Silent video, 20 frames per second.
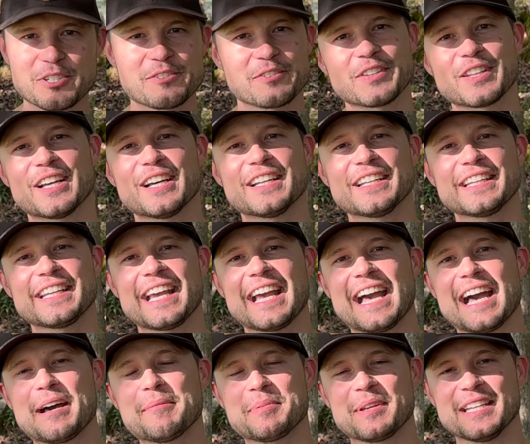for the hunting
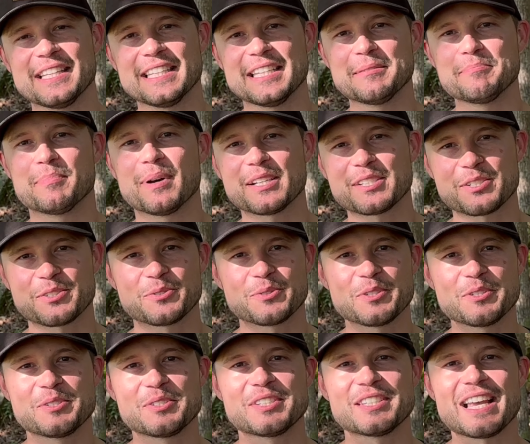app, and then Buzzard
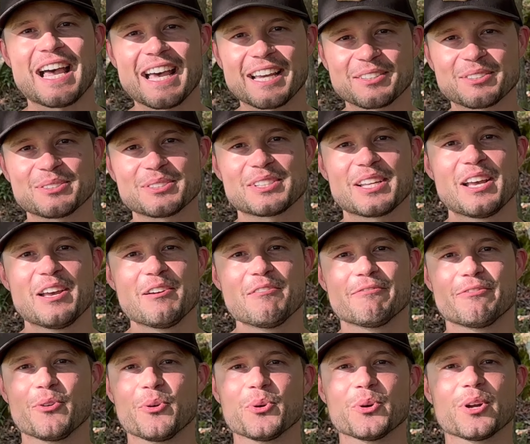Roost Saddles
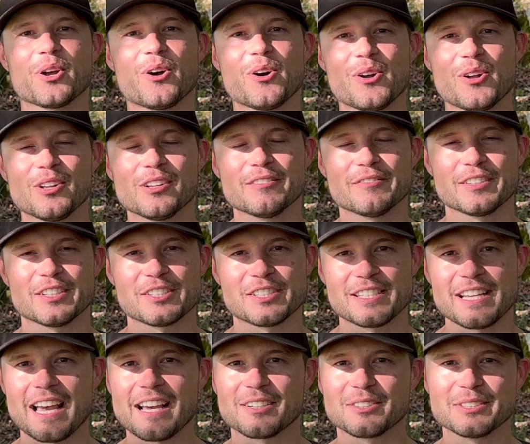for all of your
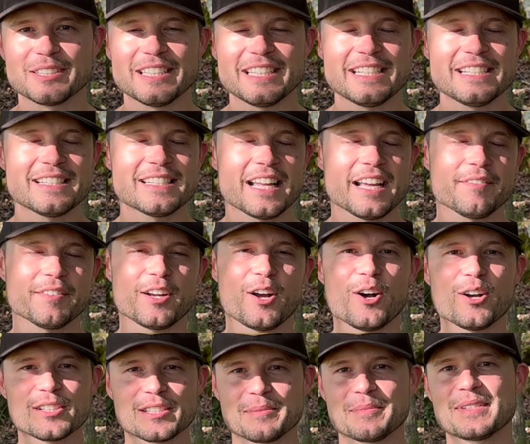saddle needs. They have an
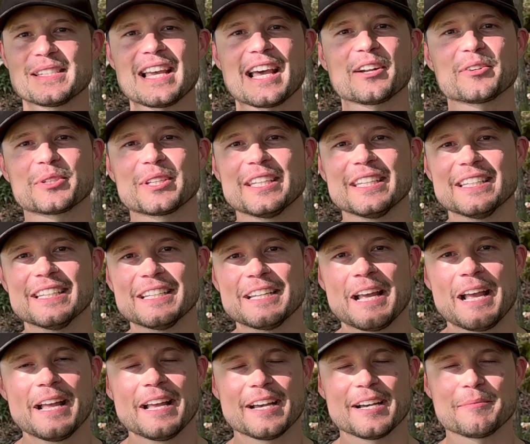awesome saddle kit.
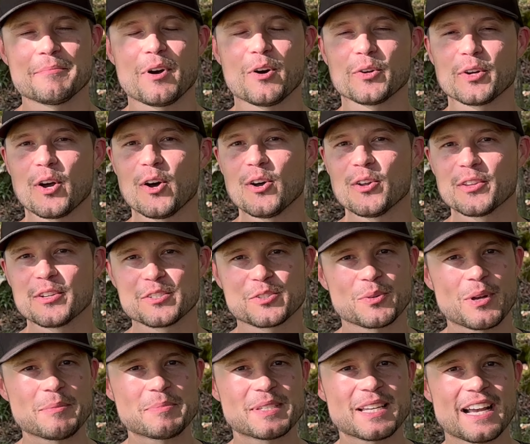Um, on all those
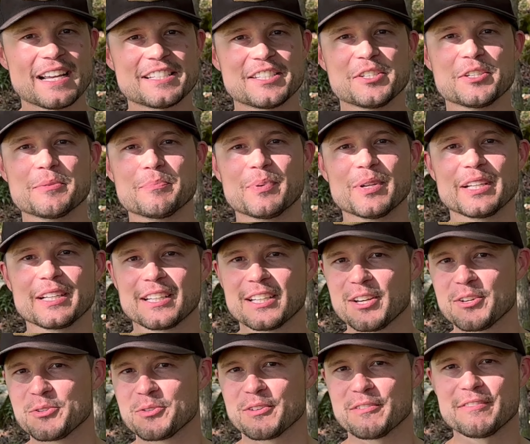websites, you can put in
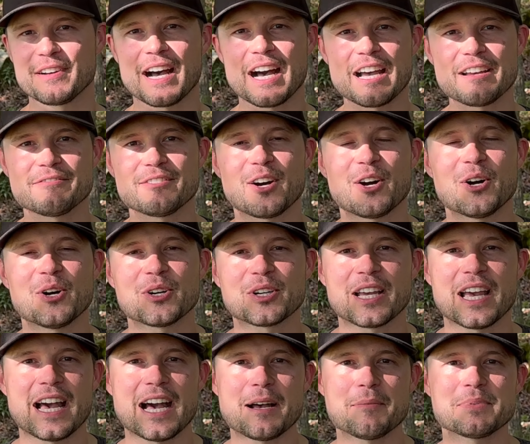code REVIVE, all
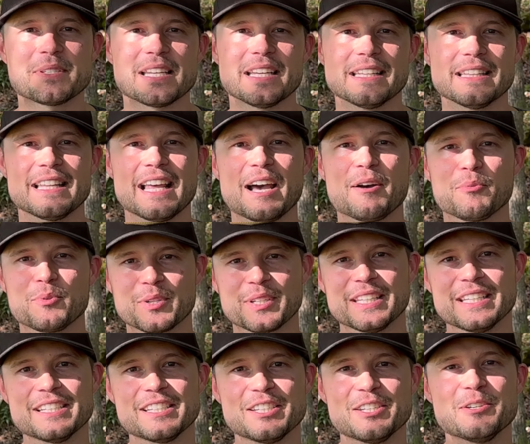caps, and that will
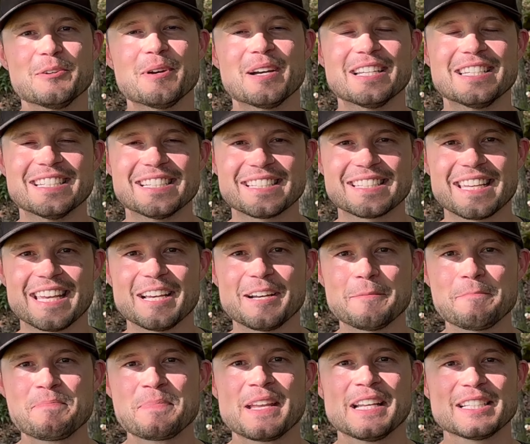get you a
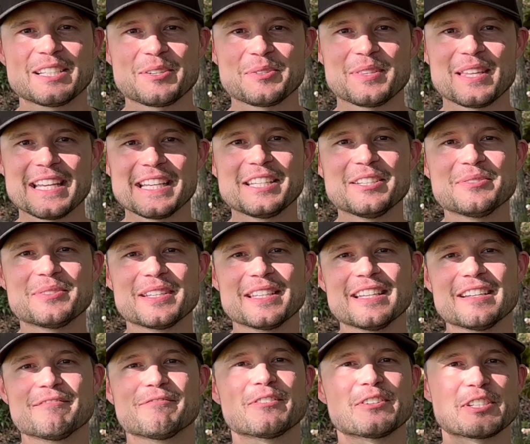discount. So thank you to
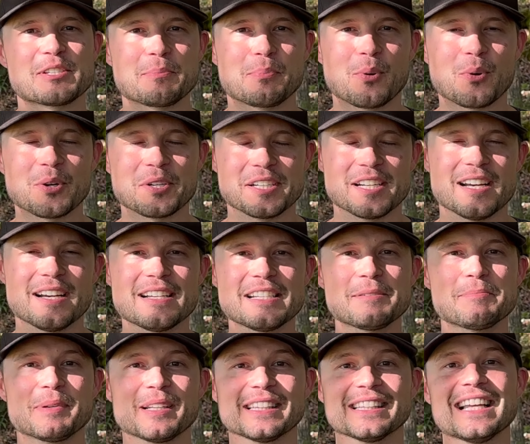them for supporting
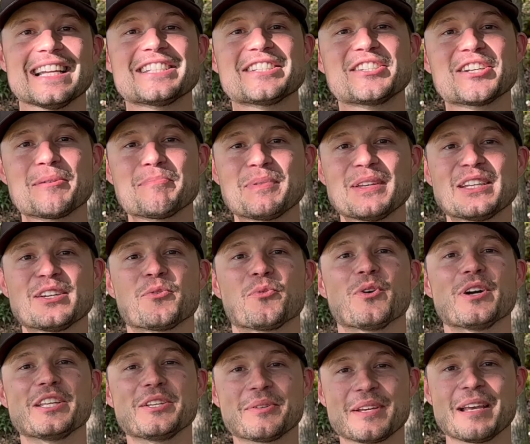us, but let's jump into
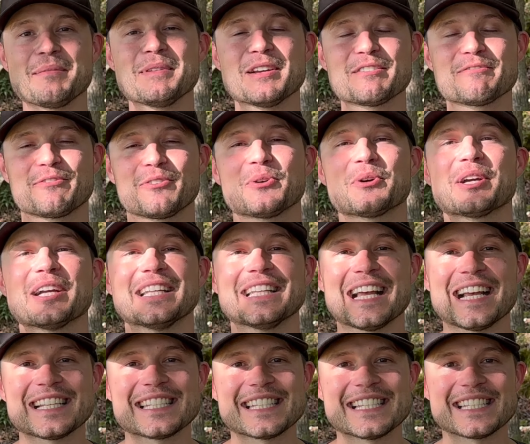what you came here for, and
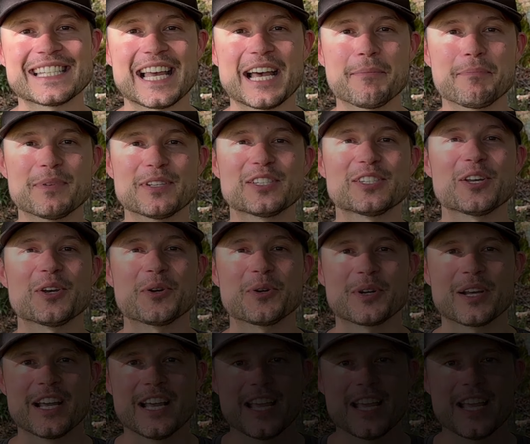that's this episode.